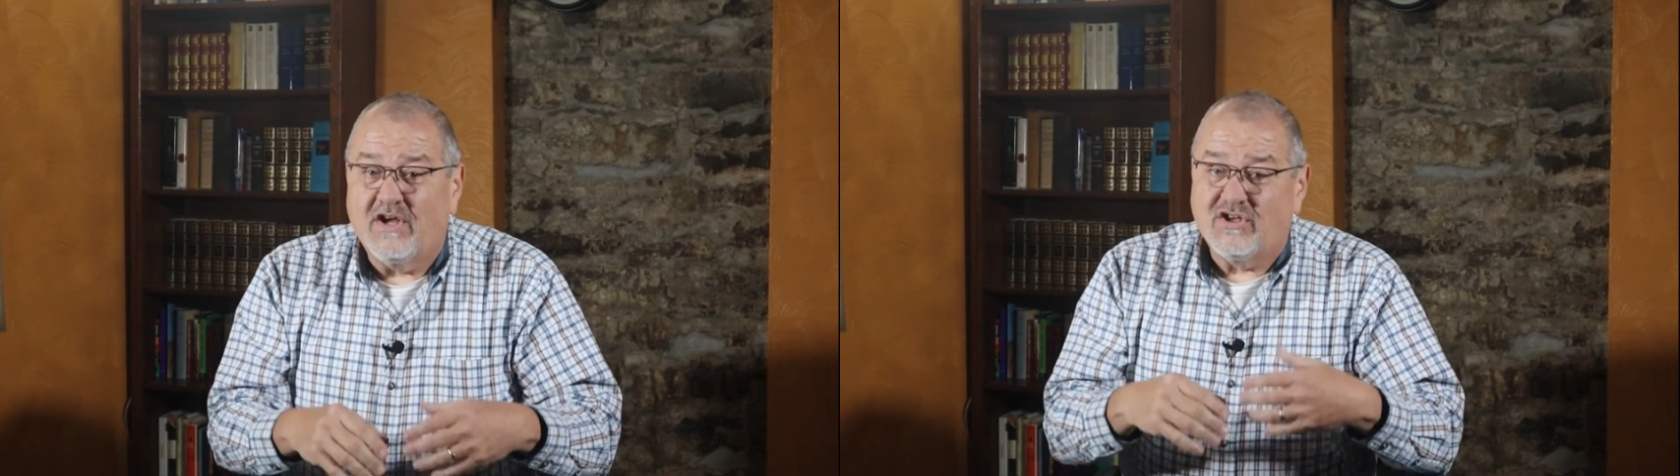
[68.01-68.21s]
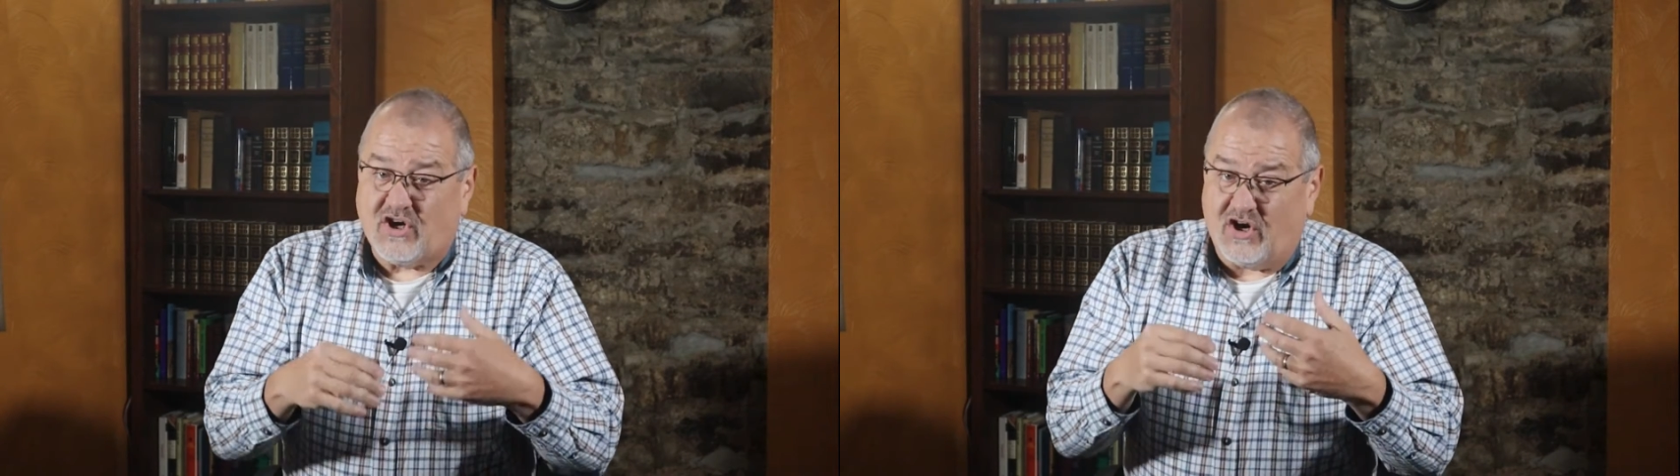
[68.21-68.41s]

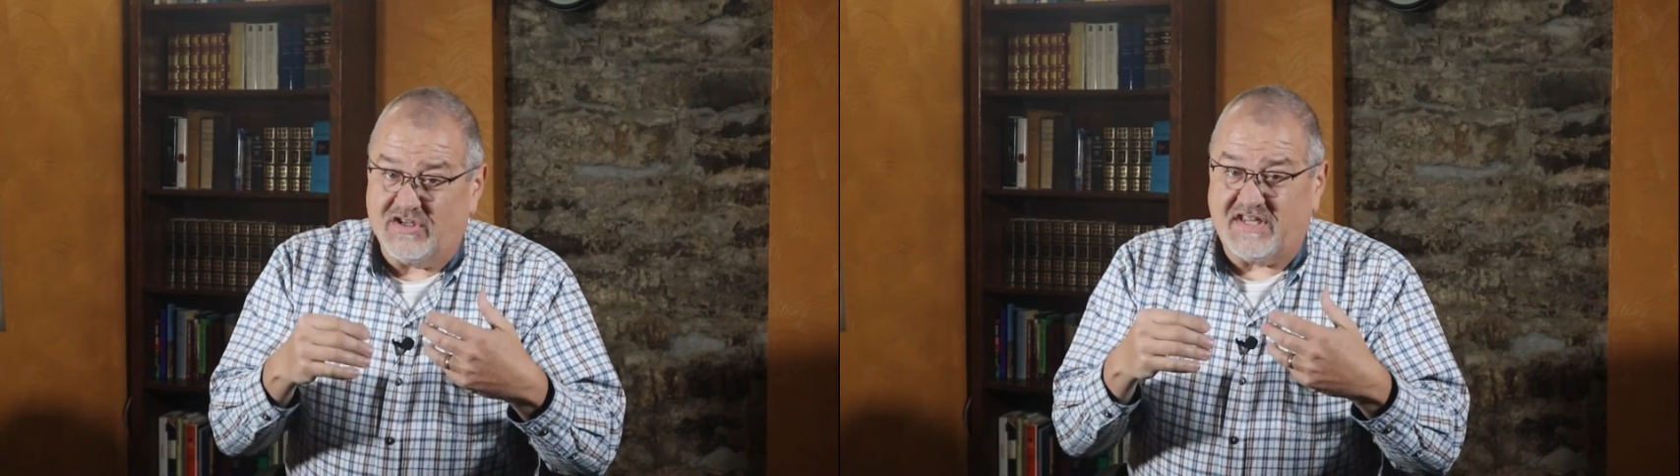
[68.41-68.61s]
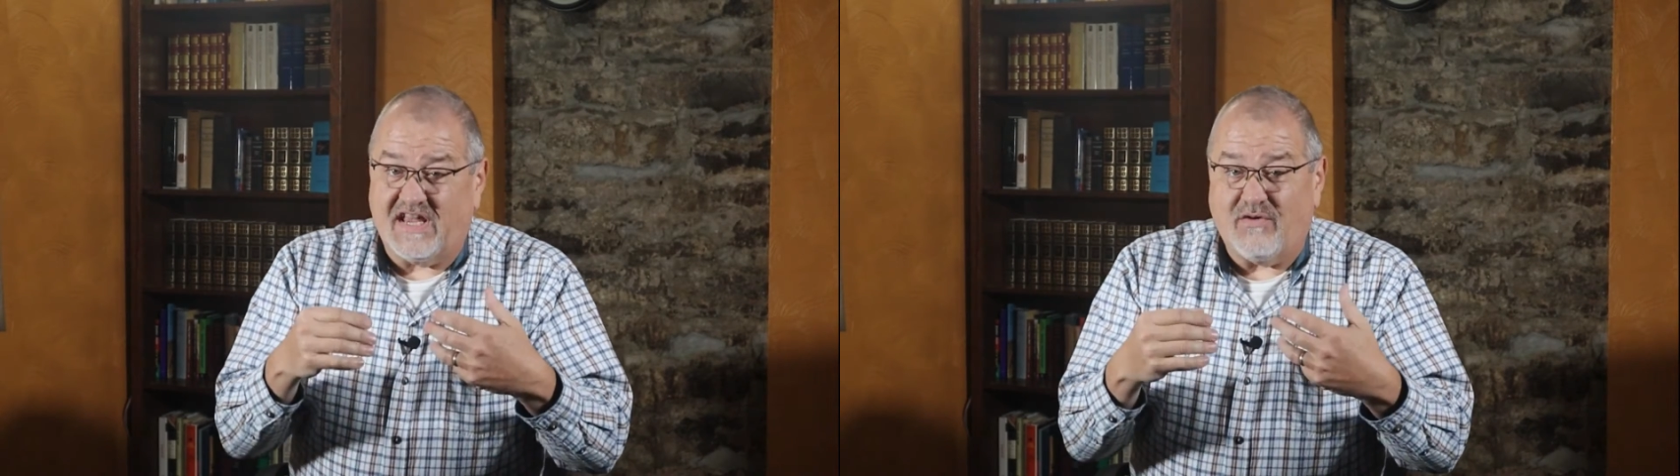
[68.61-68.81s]

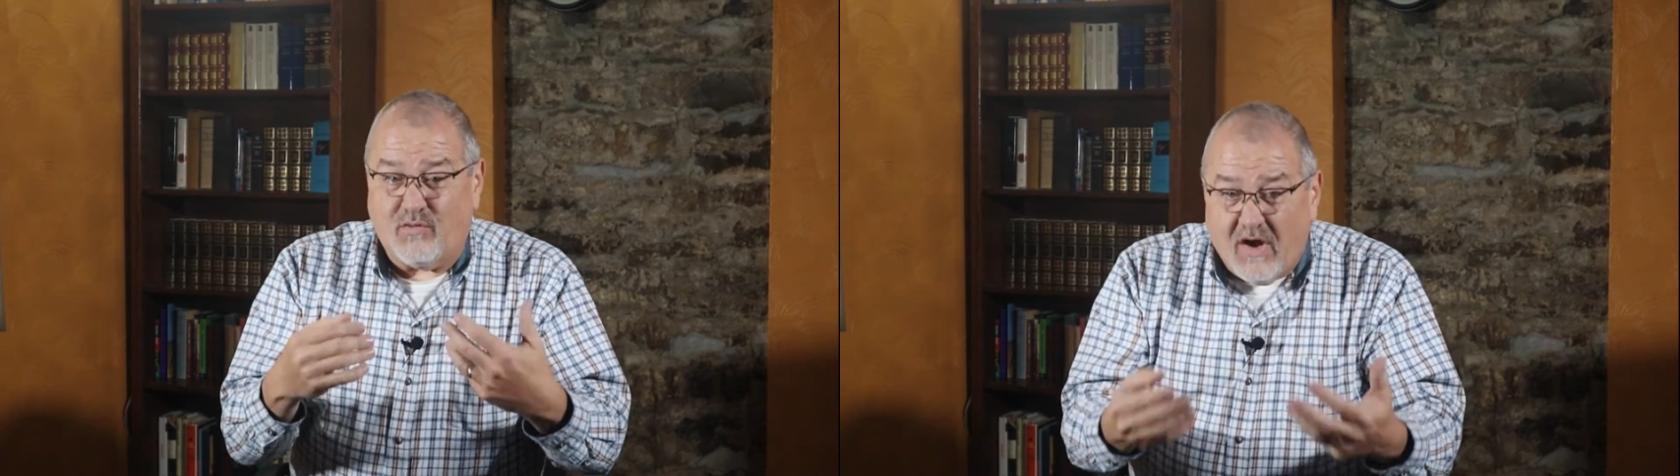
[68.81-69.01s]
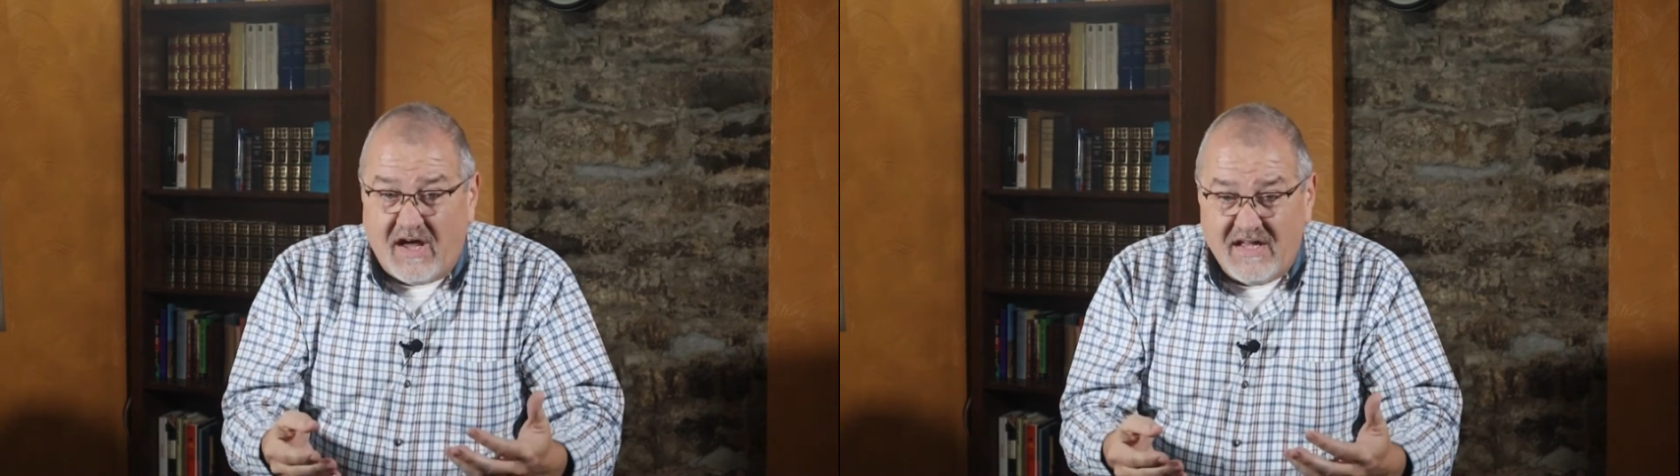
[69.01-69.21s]
Tarzan
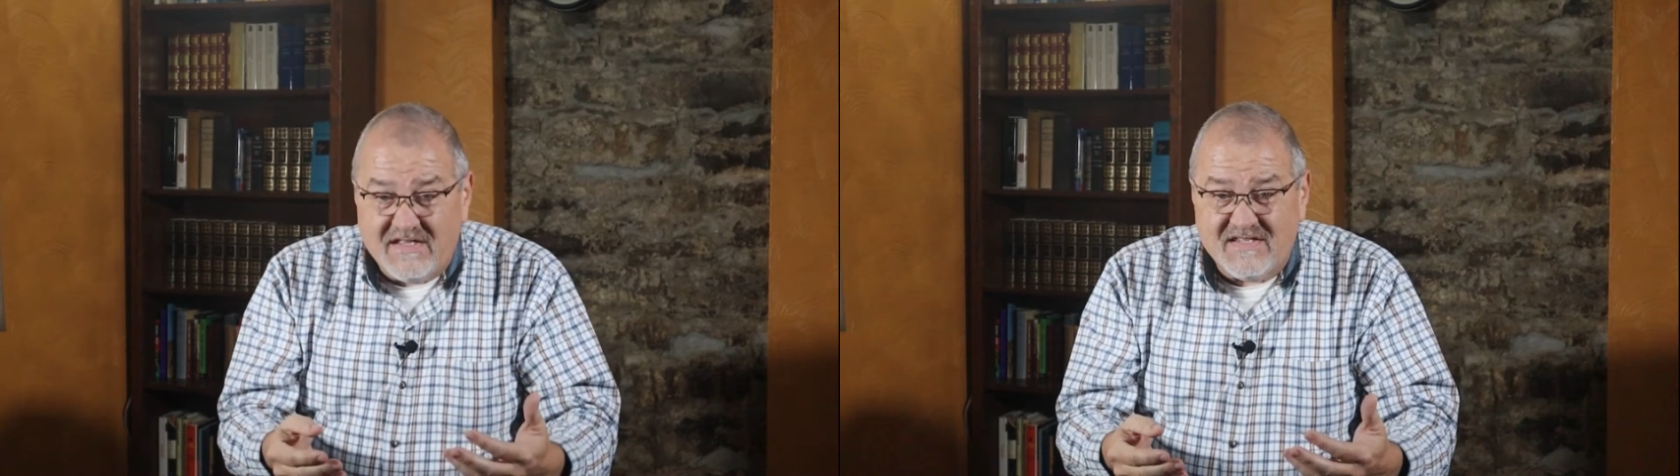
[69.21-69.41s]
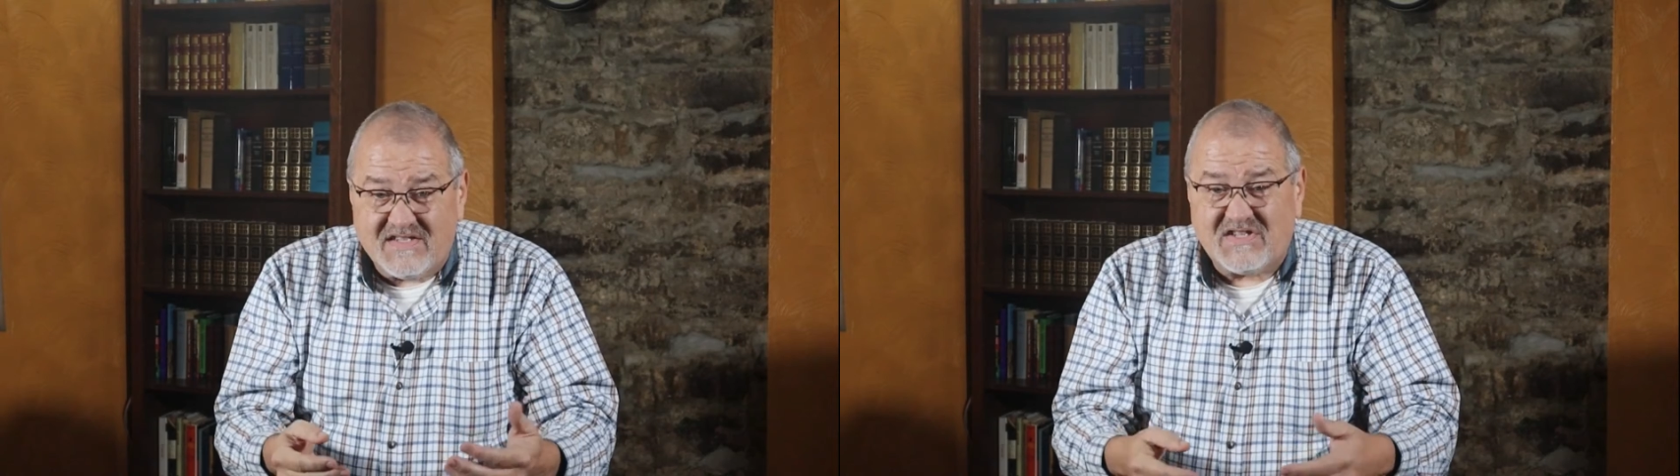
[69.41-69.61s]

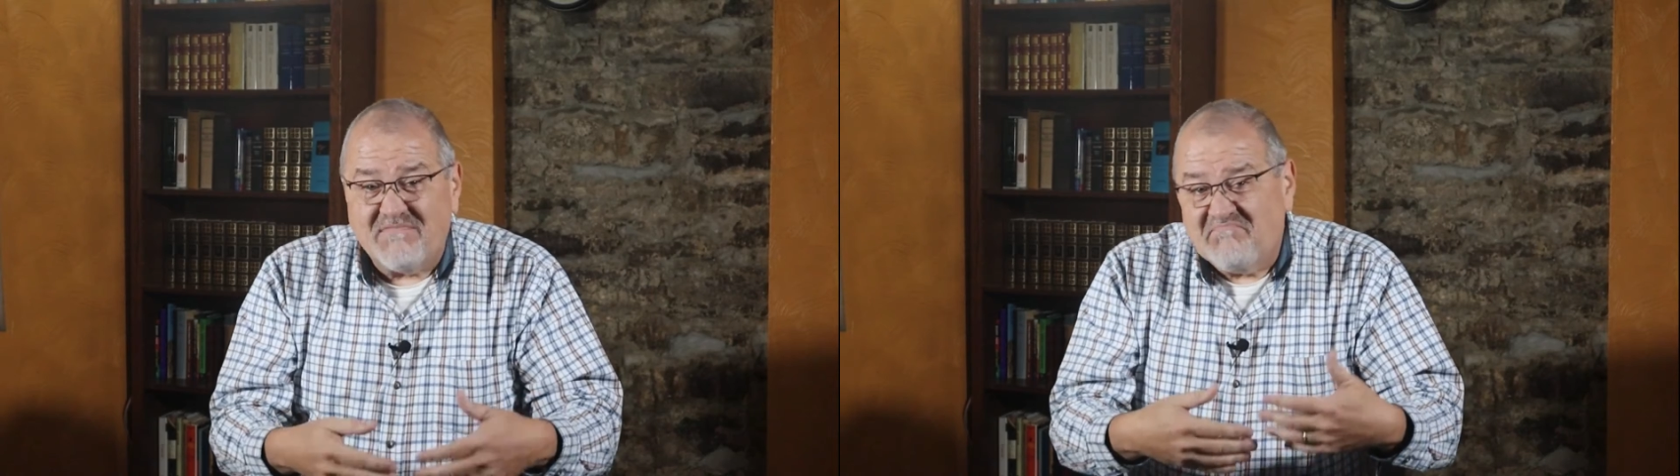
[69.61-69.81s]
runs,